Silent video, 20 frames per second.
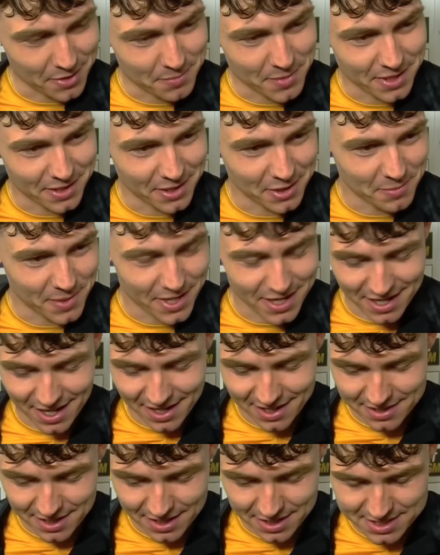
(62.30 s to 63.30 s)
me a little bit, and
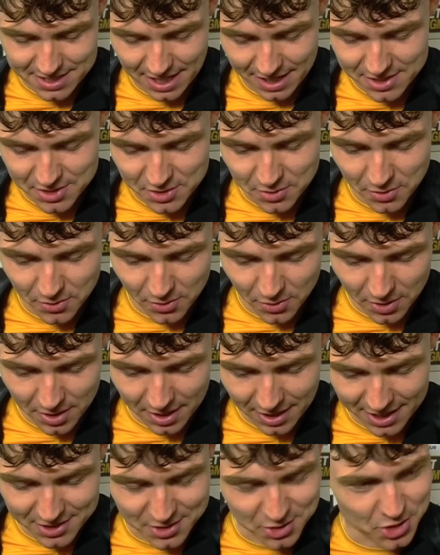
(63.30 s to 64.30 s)
I think it's nice to
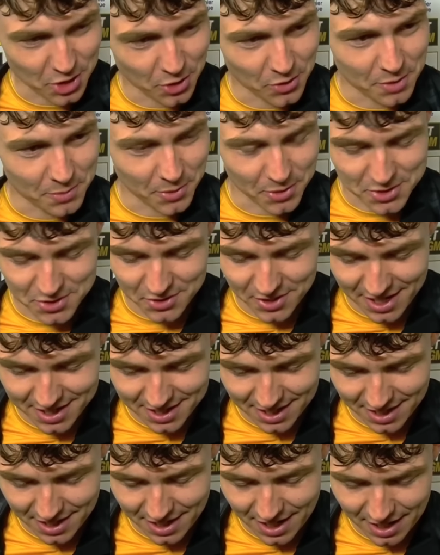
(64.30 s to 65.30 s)
show them also. And
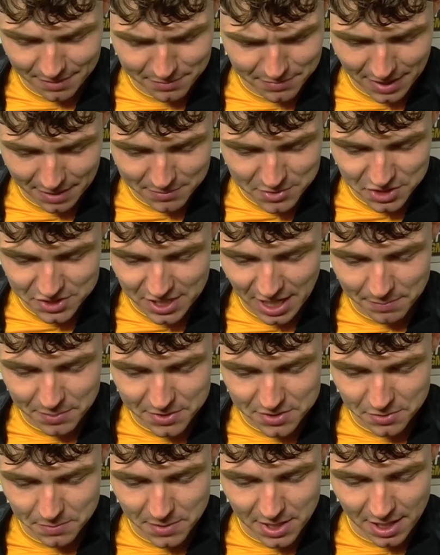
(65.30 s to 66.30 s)
I'm just happy
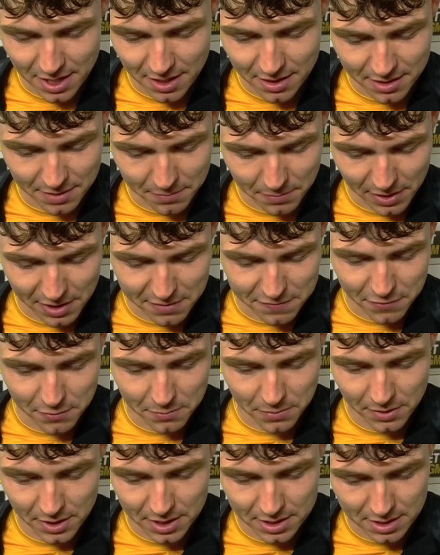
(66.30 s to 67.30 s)
to be here and play
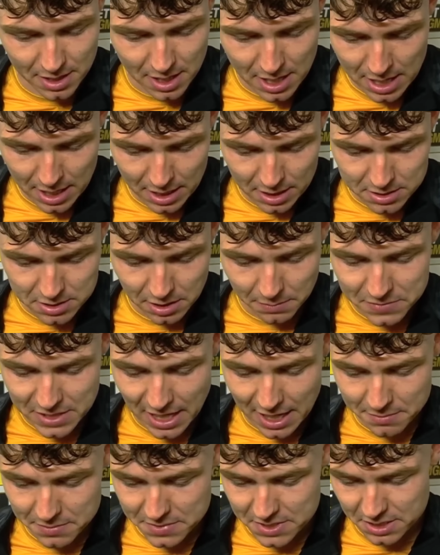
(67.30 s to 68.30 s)
football. And
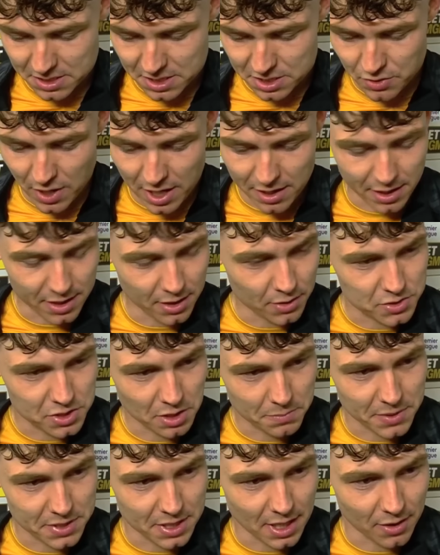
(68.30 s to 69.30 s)
sometimes, as a striker goes
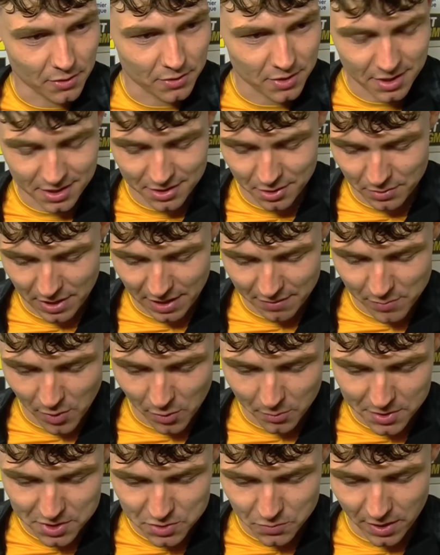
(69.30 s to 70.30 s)
up and down, you will have
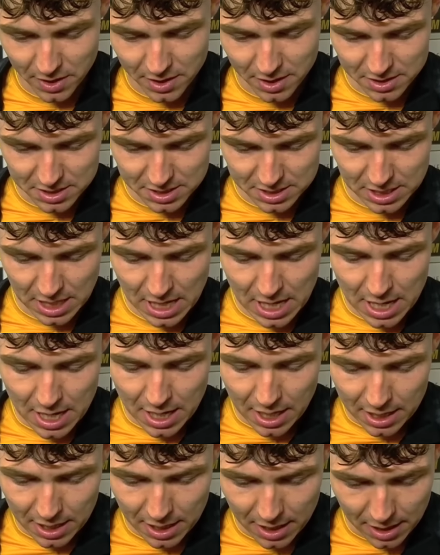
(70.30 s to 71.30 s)
moments where it's
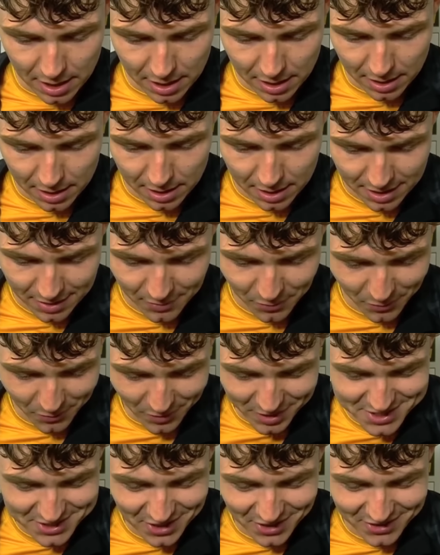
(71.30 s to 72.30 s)

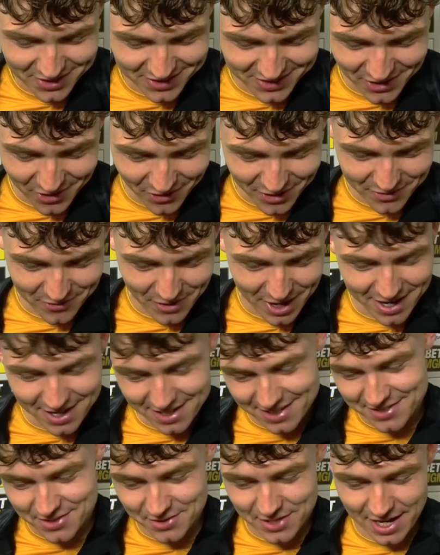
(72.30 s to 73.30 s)
not going right.
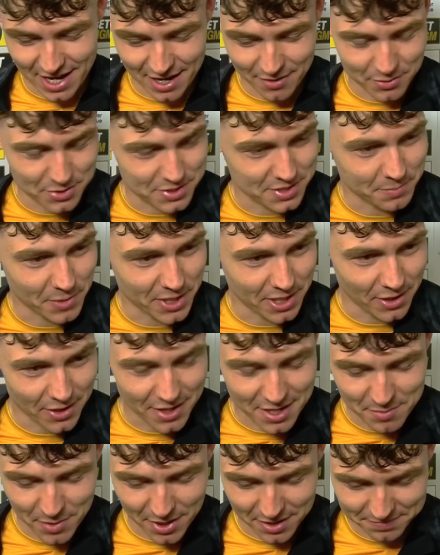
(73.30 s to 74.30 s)
And today I was a bit
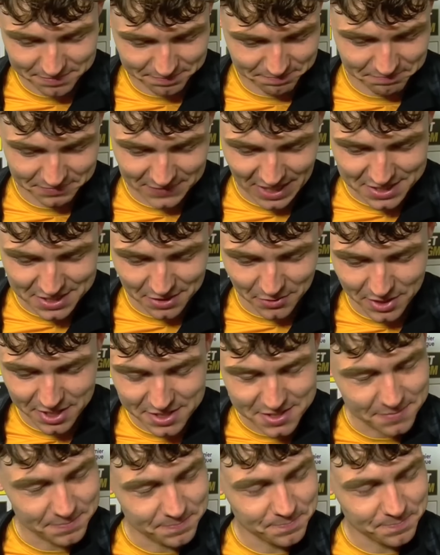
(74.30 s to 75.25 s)
lucky, but that's how it is.